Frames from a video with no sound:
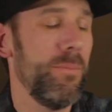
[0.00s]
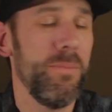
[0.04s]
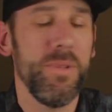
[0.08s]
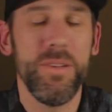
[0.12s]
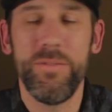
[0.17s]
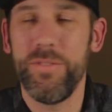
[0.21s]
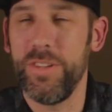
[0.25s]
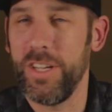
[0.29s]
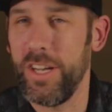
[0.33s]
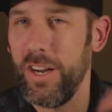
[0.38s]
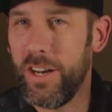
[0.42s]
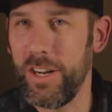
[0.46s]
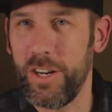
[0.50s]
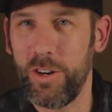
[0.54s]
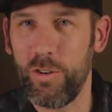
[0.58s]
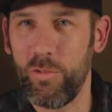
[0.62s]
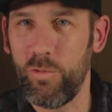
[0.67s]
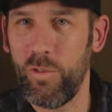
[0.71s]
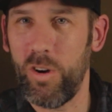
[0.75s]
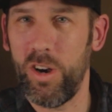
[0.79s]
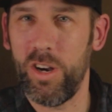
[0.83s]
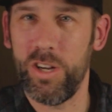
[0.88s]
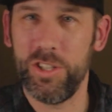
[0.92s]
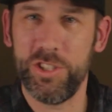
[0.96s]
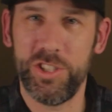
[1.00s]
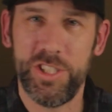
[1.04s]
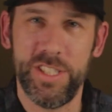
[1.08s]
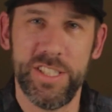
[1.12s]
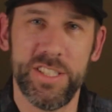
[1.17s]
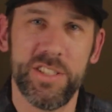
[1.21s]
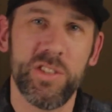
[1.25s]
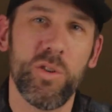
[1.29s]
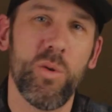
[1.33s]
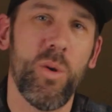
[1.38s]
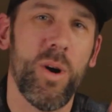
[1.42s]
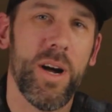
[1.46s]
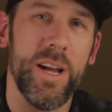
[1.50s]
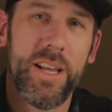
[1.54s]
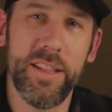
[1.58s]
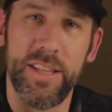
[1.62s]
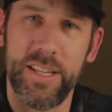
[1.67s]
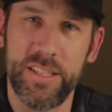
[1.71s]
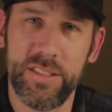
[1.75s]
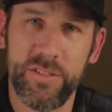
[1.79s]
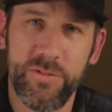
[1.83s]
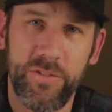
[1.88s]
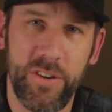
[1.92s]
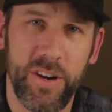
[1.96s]
If you got a garage and it's quiet,
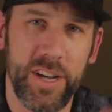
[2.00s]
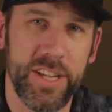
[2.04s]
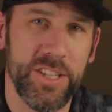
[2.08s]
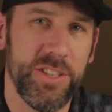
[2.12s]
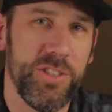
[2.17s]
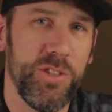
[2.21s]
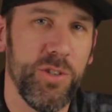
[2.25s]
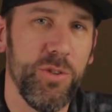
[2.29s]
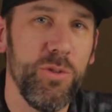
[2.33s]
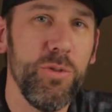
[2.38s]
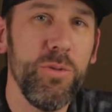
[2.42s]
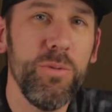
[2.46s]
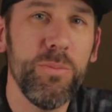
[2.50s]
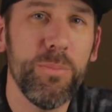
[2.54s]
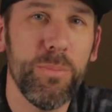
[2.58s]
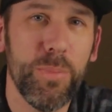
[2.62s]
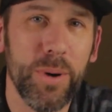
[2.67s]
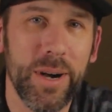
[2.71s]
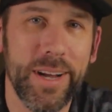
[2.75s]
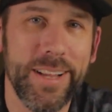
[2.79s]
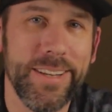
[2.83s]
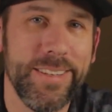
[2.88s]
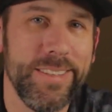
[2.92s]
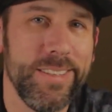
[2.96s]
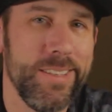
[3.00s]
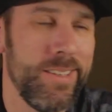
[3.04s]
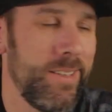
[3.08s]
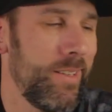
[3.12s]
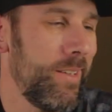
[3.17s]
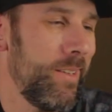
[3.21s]
that's fine too. But